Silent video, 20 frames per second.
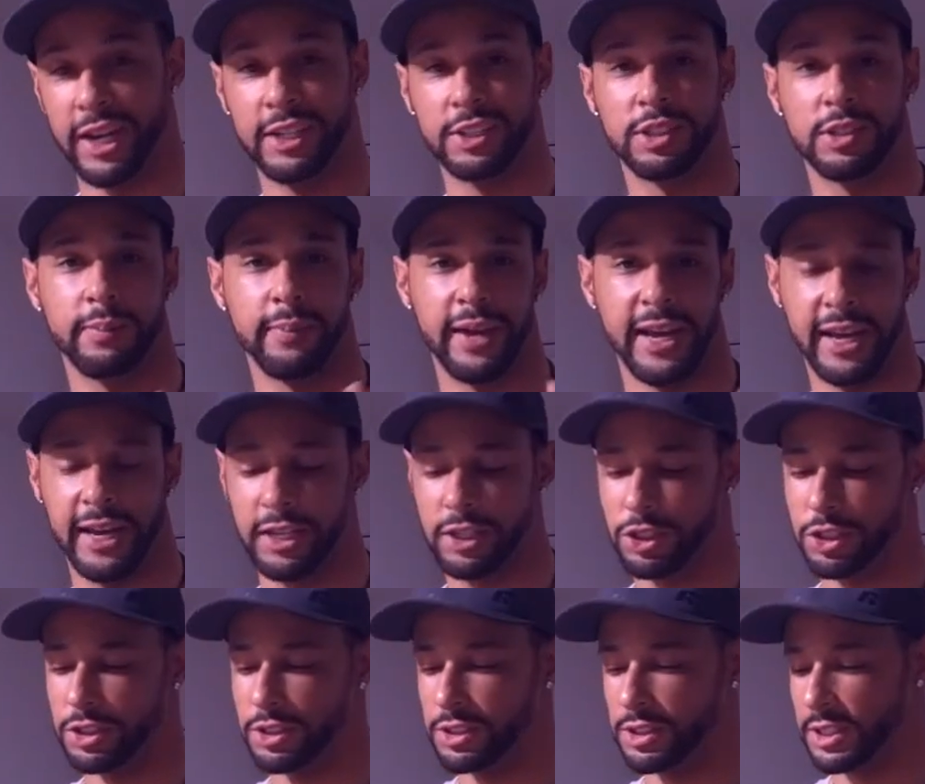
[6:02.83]
we'll add some
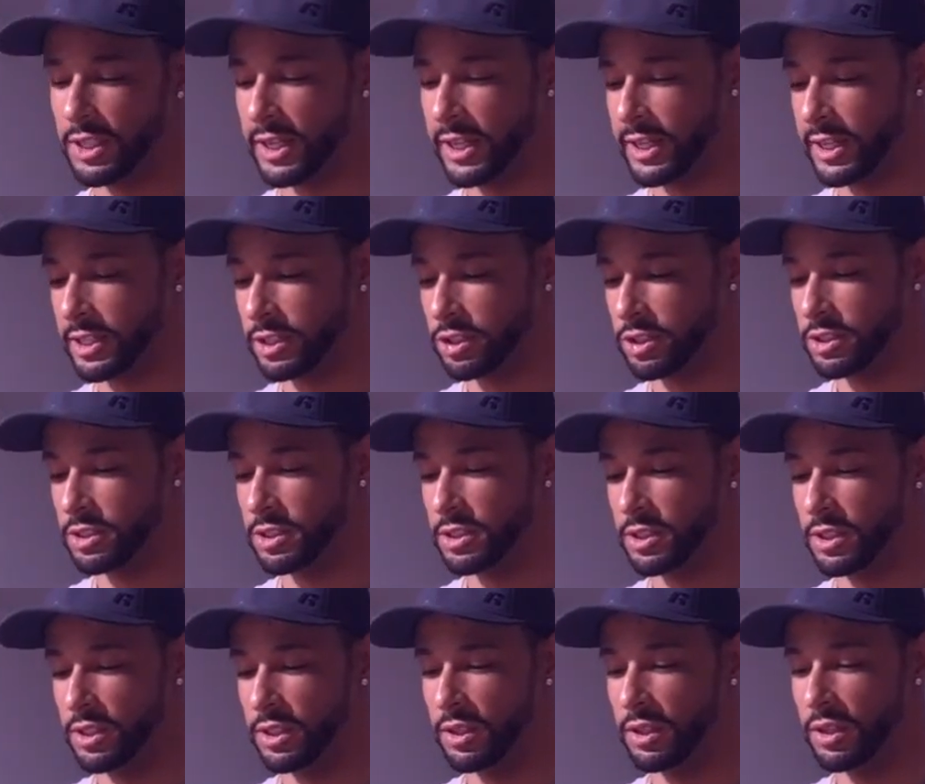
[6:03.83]
actions. And as you can
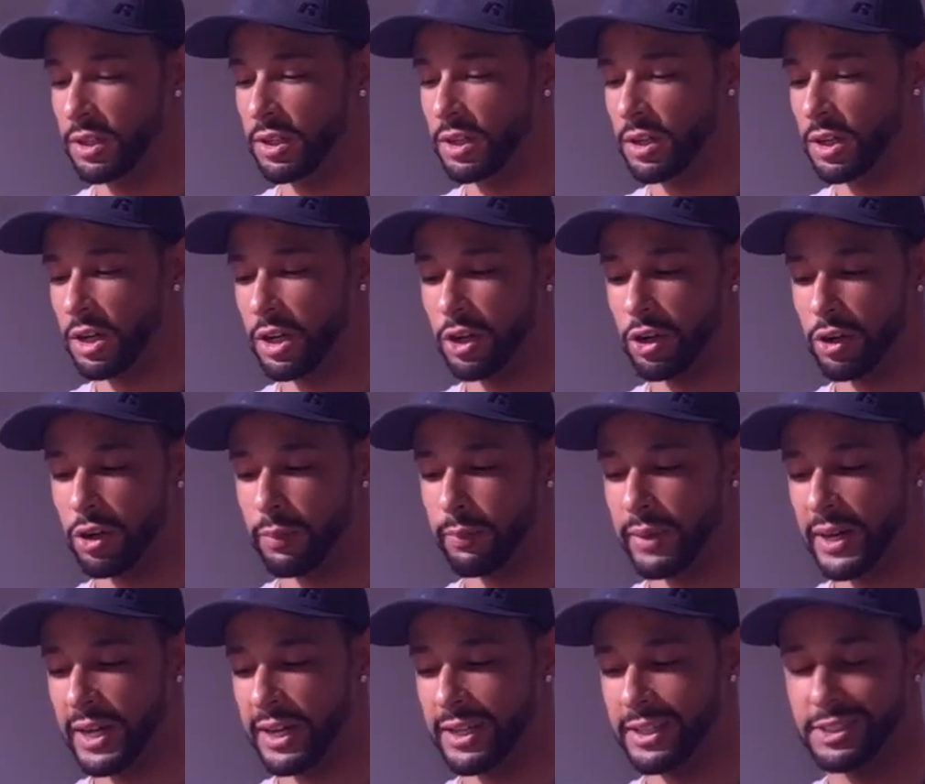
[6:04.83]
see under
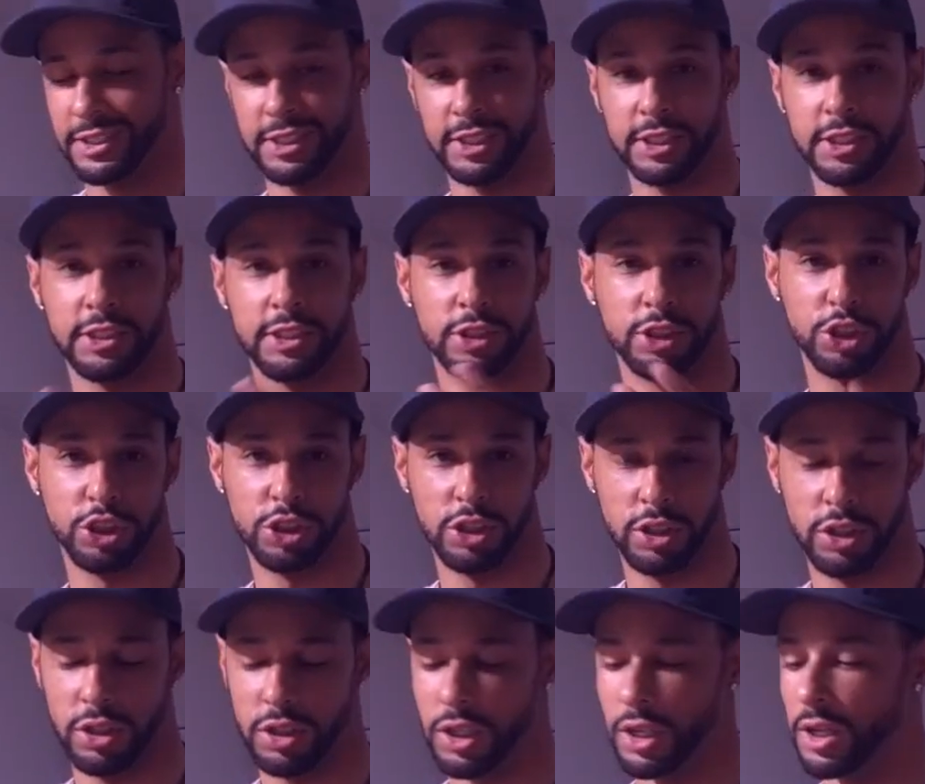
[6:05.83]
my assistant
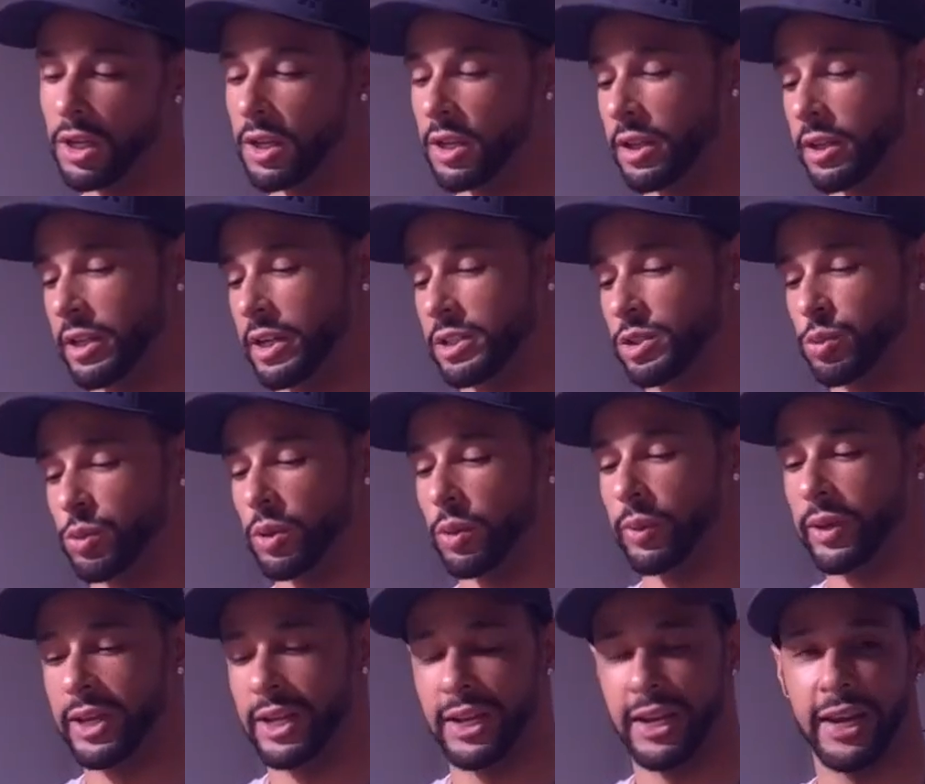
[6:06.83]
should, that's where
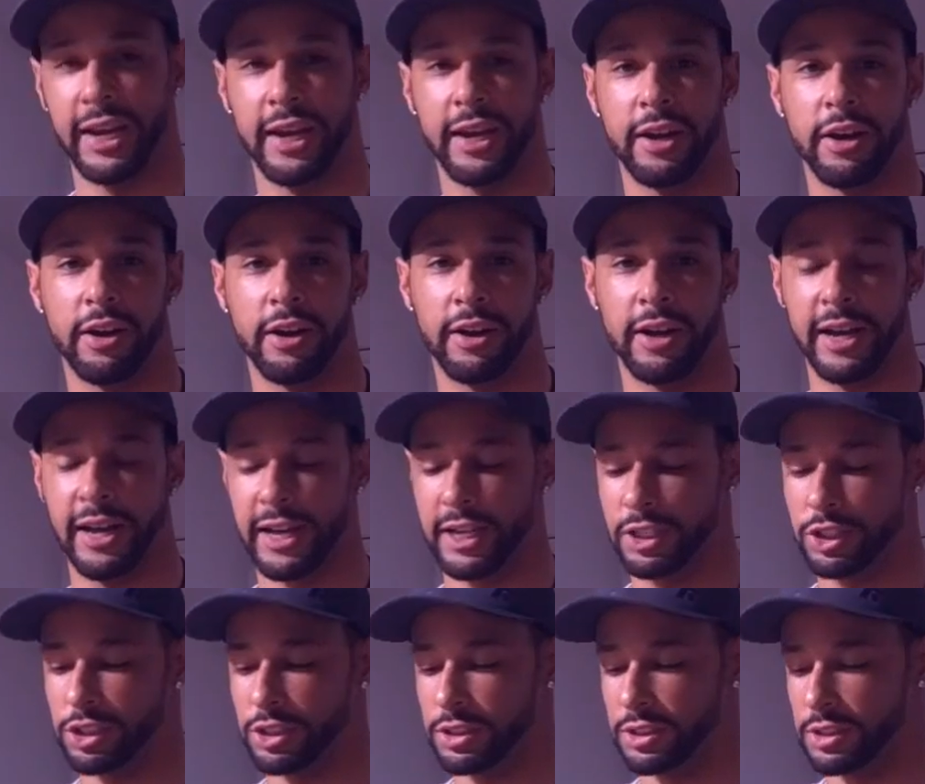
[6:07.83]
we can add our
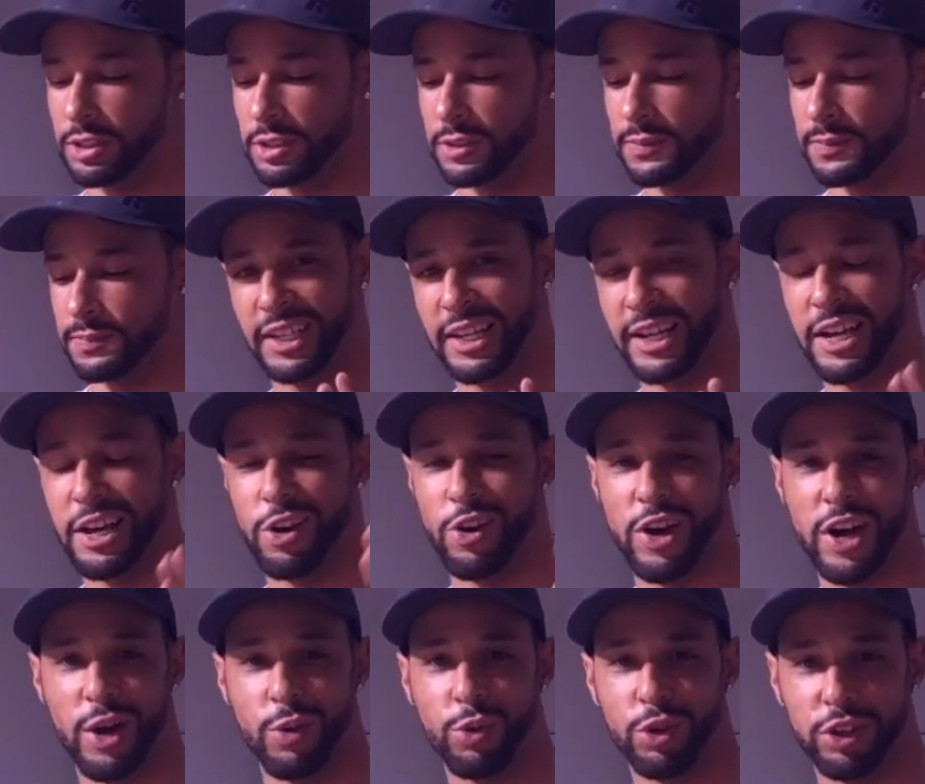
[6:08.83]
actions. Now
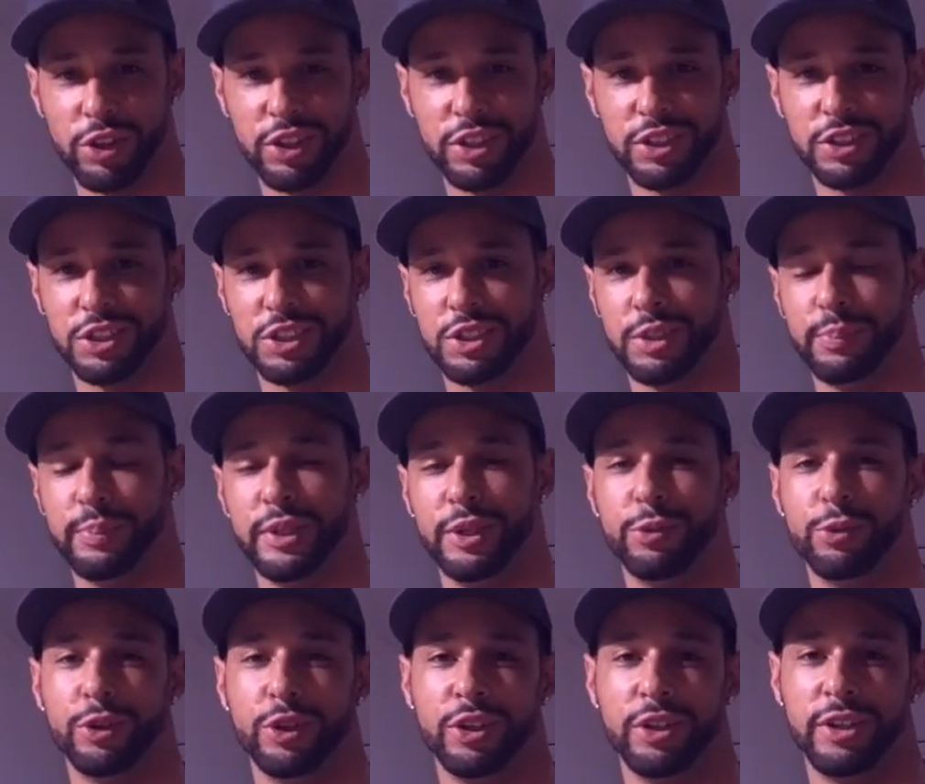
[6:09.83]
I want this to be
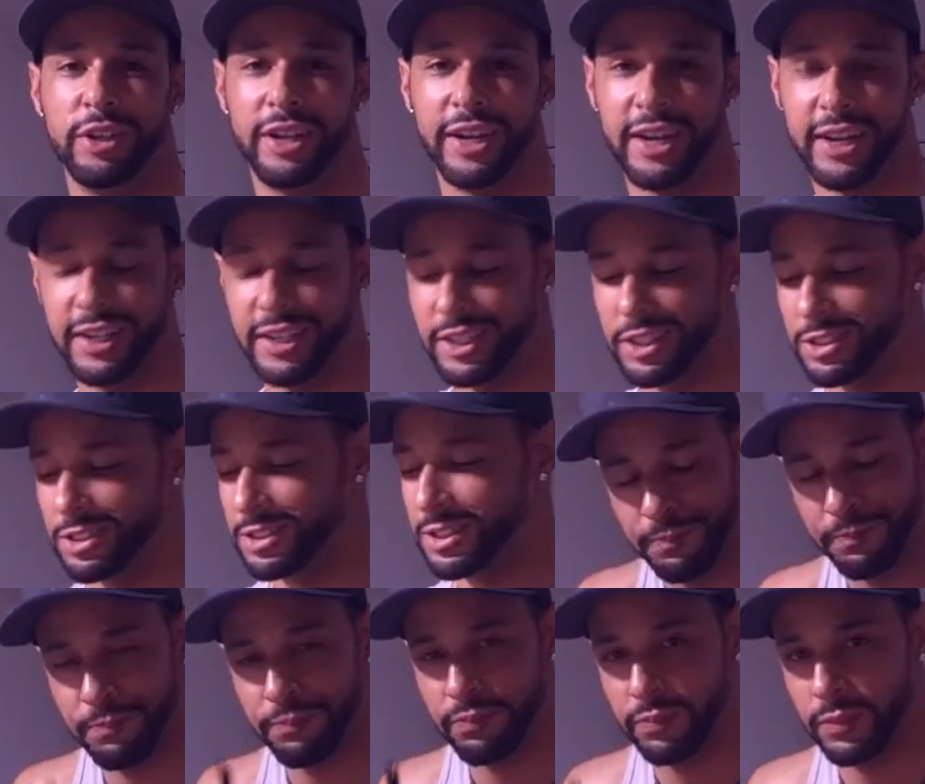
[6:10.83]
really nice.